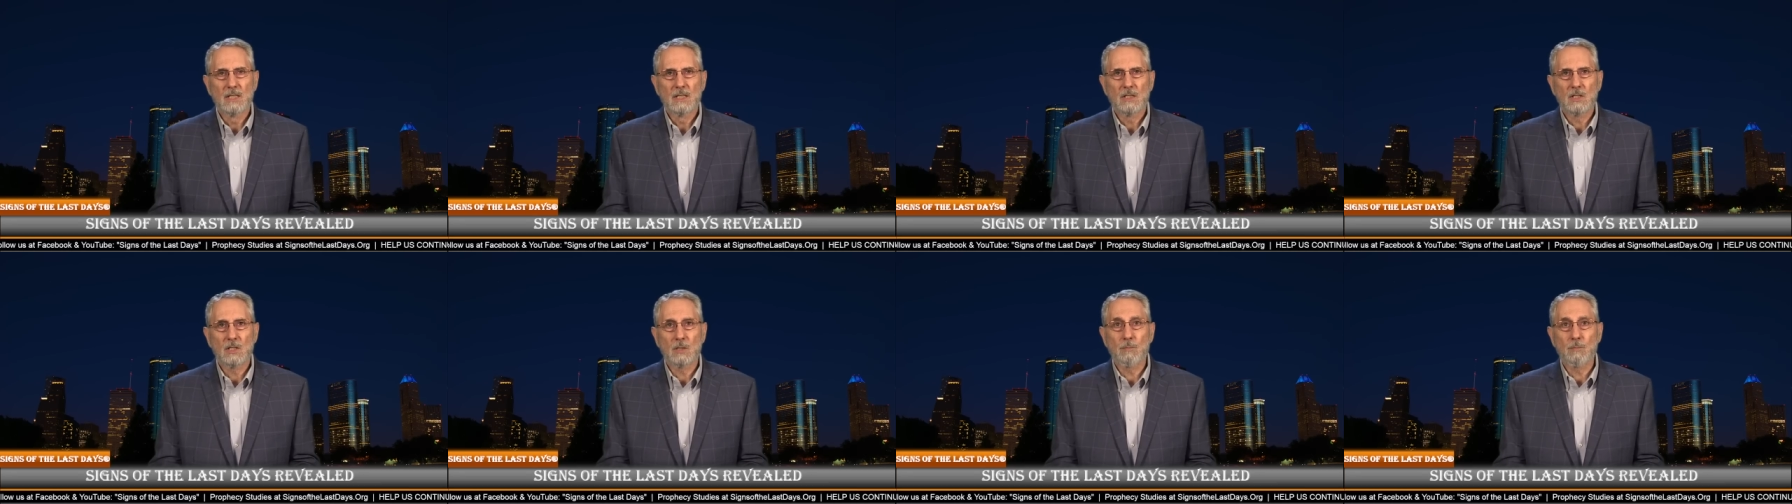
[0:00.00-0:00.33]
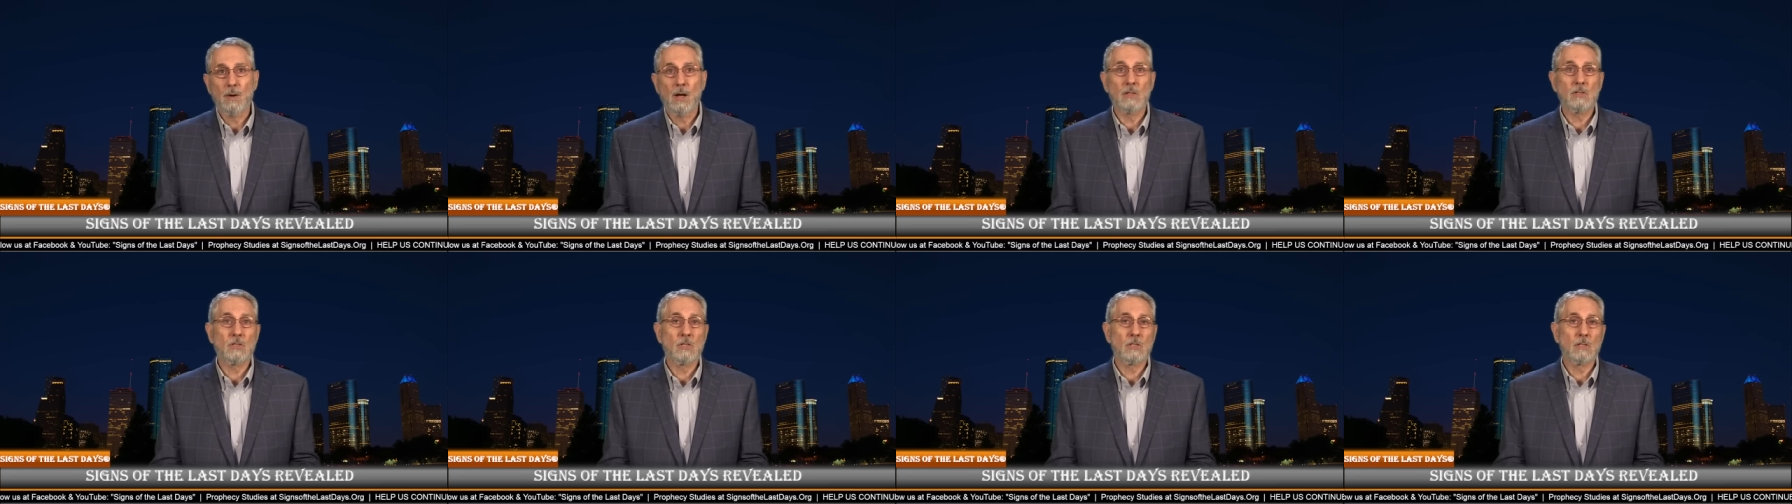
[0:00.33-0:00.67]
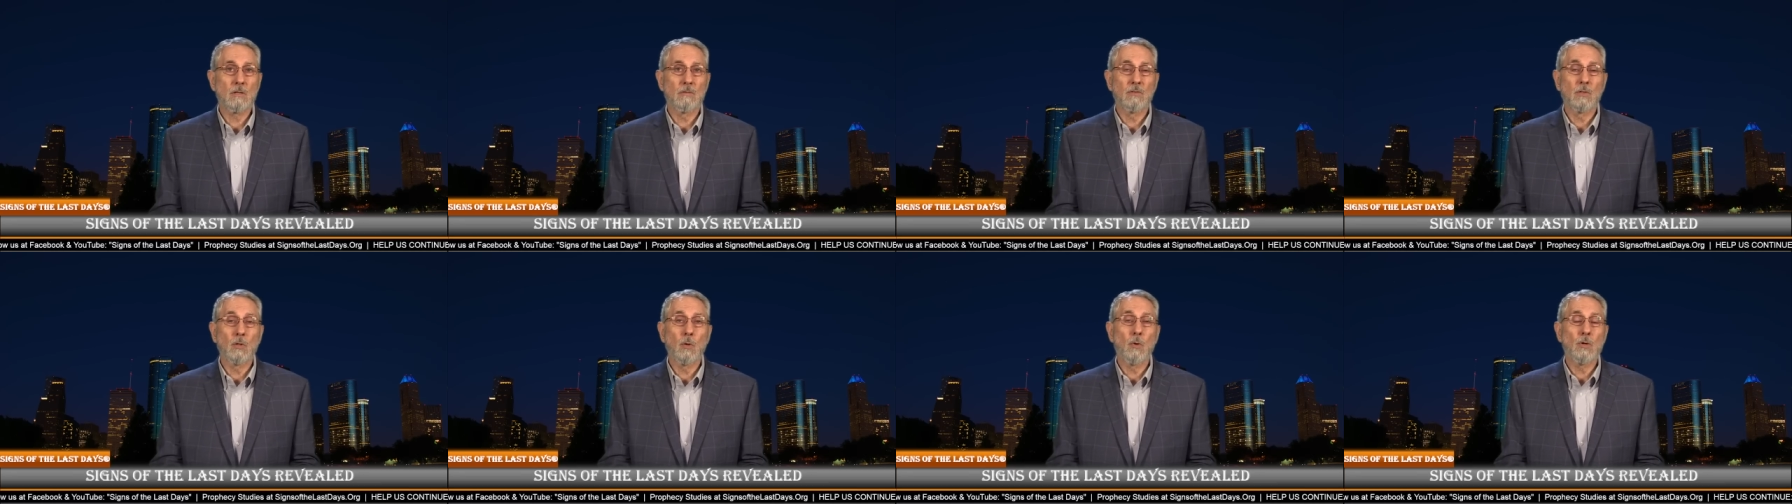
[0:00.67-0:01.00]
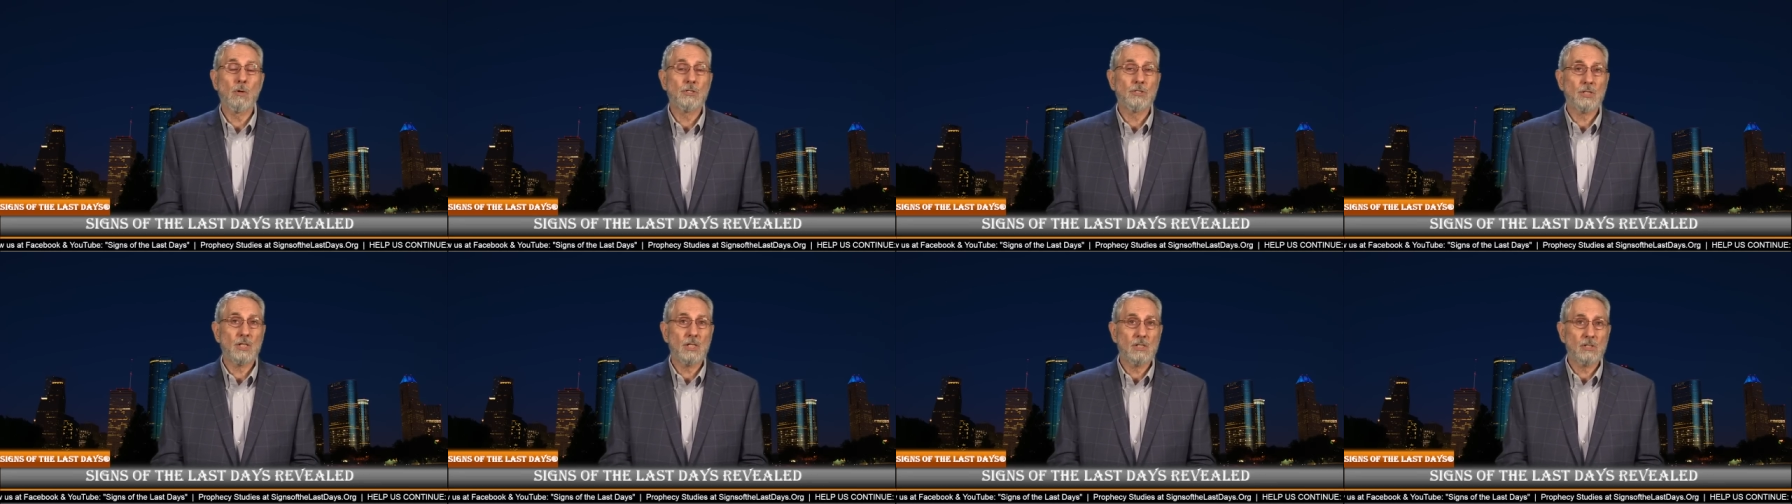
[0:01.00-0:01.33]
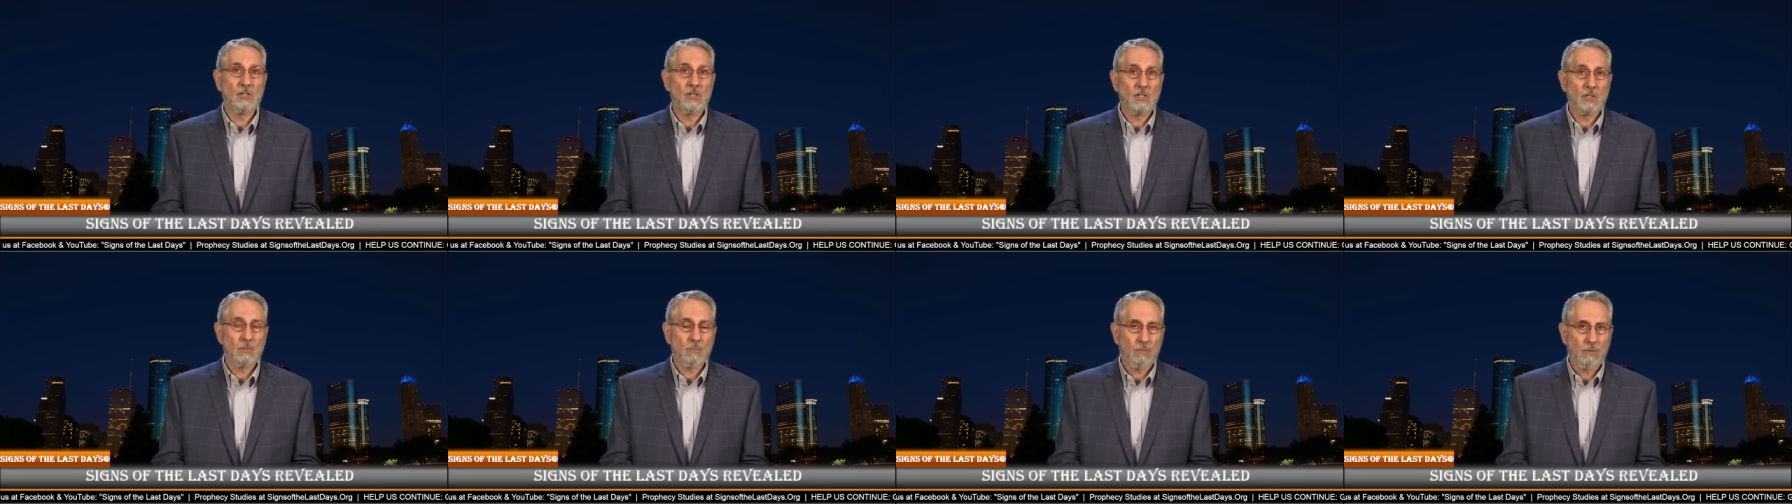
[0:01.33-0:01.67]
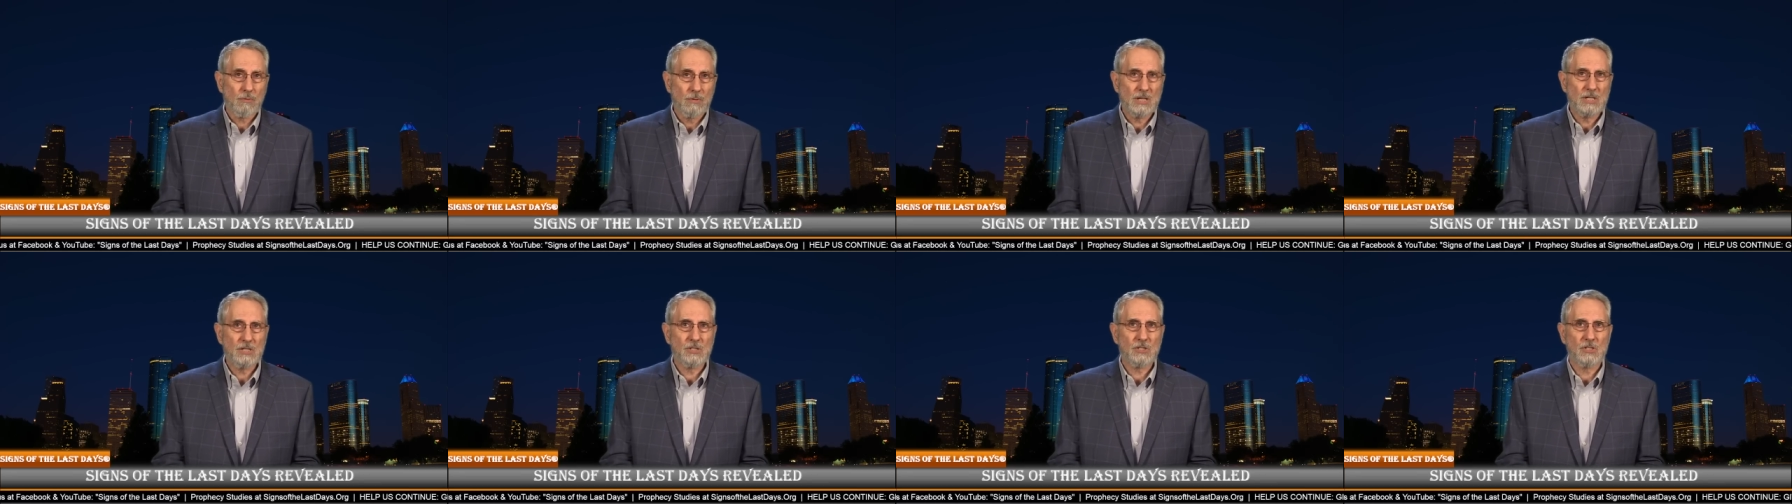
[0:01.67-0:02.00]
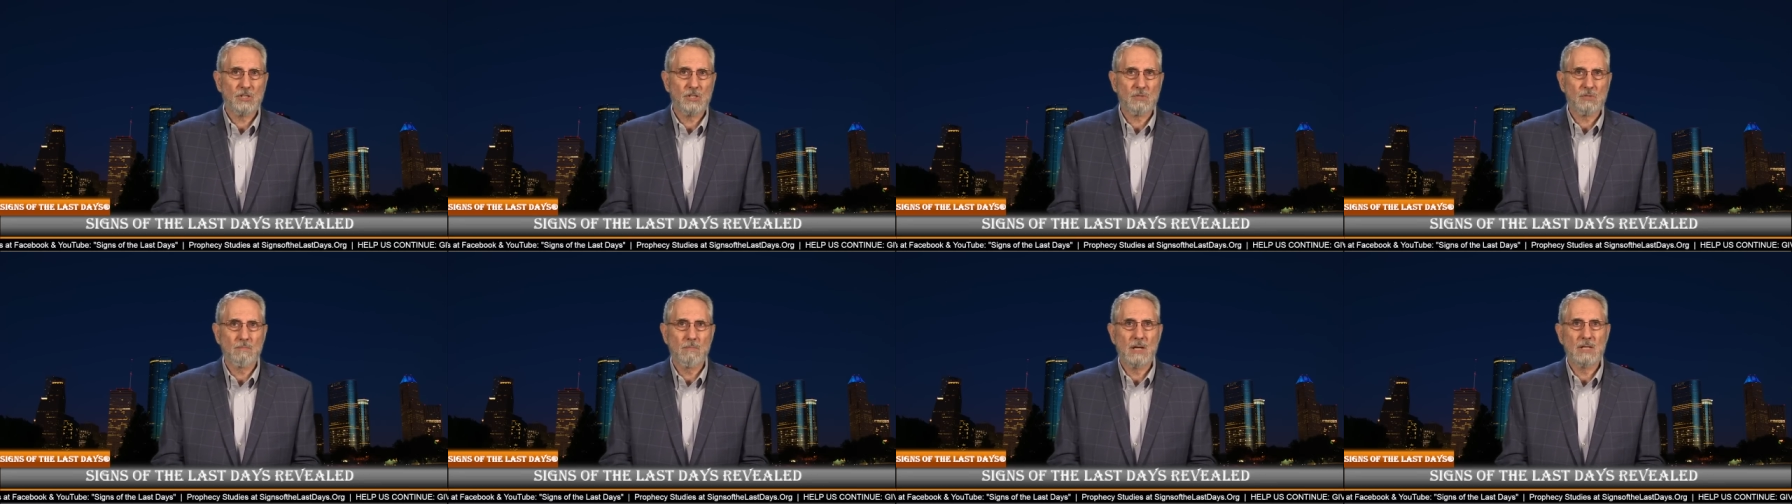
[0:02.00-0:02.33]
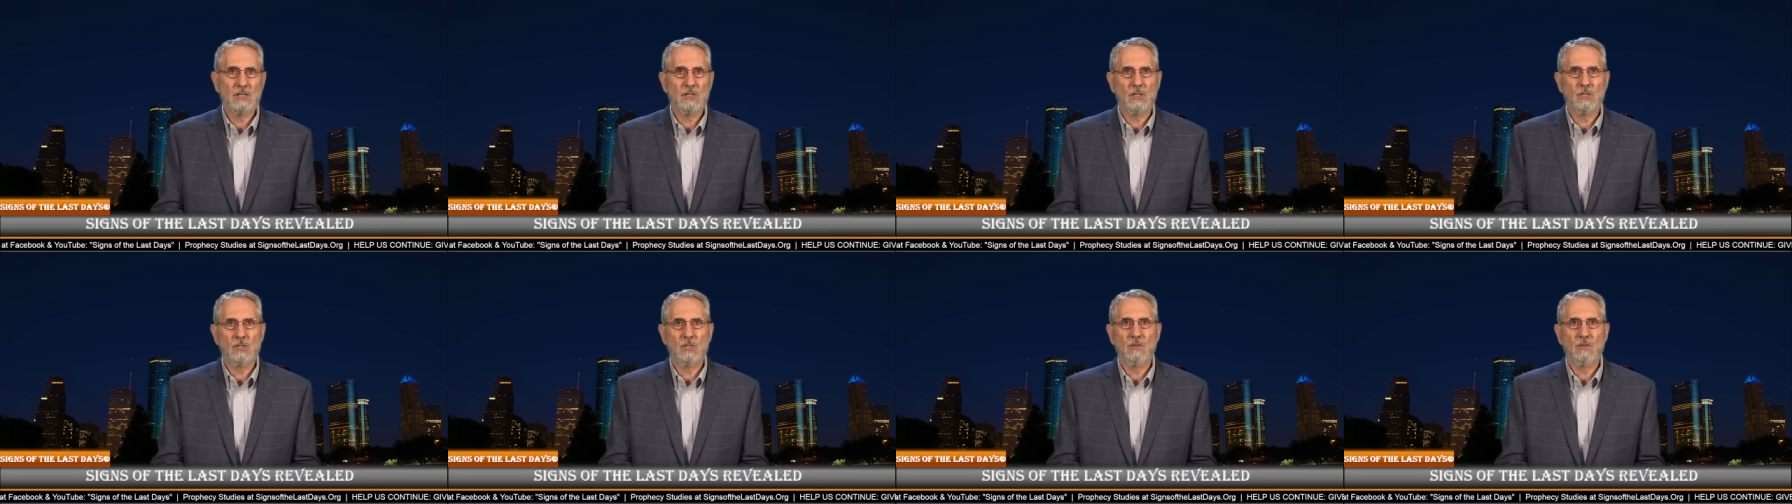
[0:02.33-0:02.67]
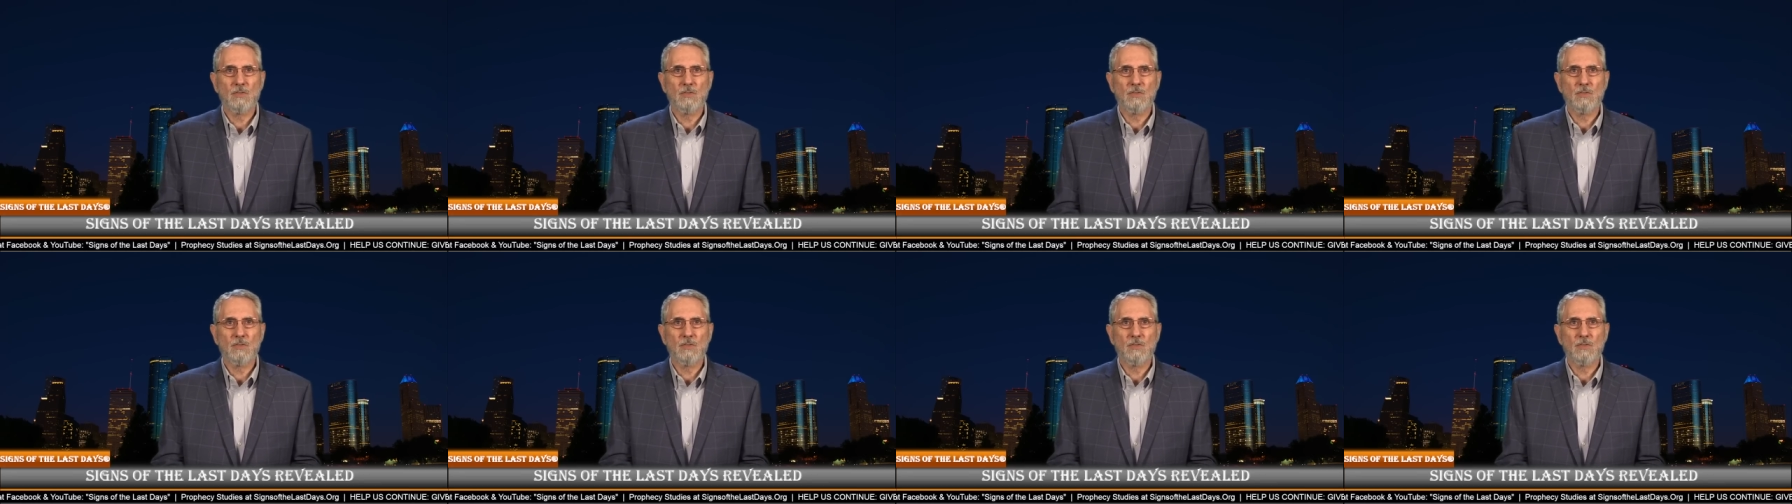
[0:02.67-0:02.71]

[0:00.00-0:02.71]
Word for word: The apostles of Lord Jesus preached this message